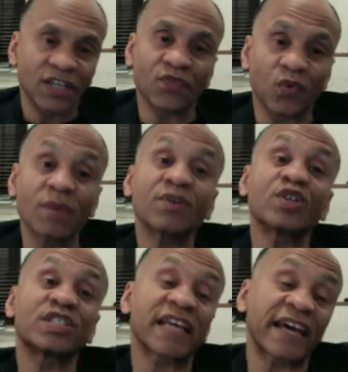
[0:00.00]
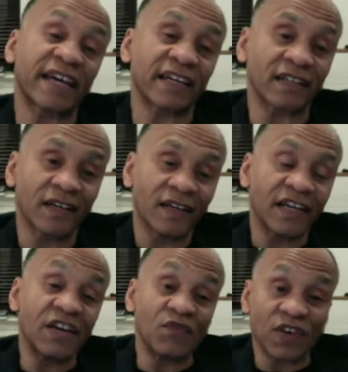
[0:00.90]
if women are saying,
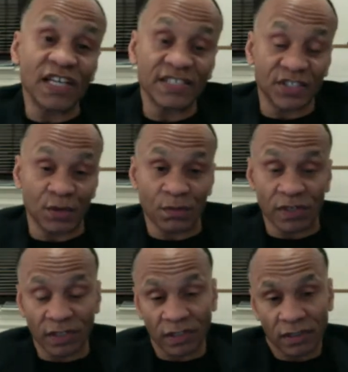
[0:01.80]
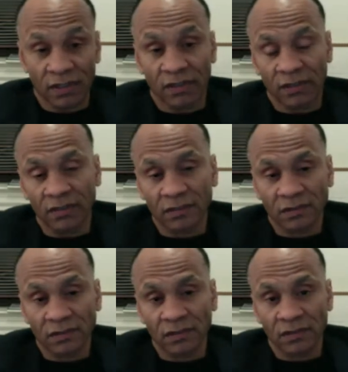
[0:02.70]
invest in me,
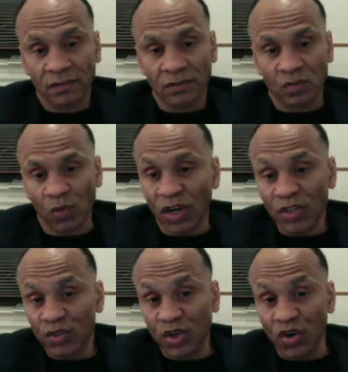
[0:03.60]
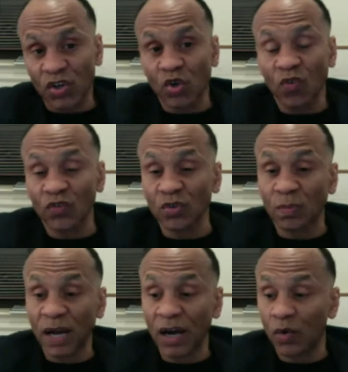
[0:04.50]
why are you turning over
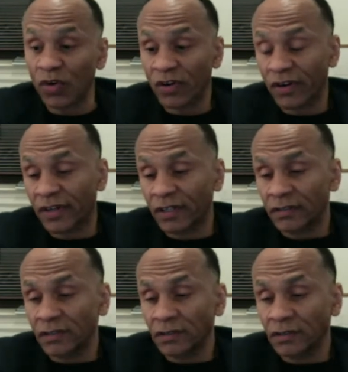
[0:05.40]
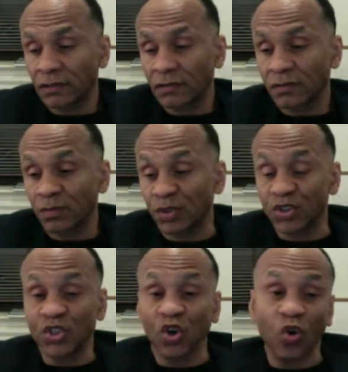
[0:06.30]
your power?
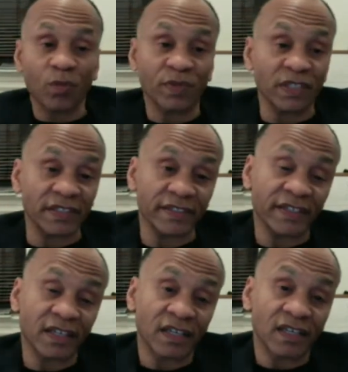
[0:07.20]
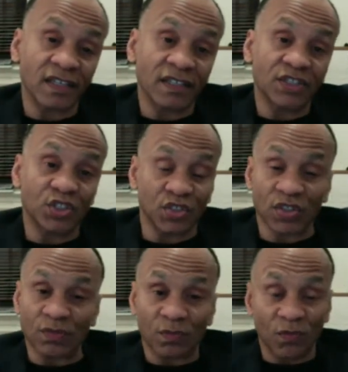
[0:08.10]
Because you're hoping she's
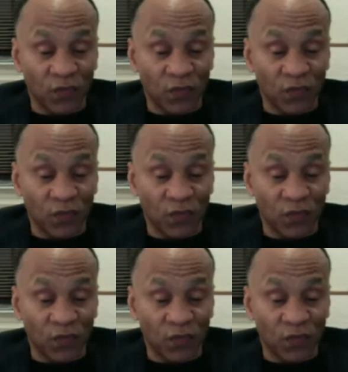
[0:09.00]
going to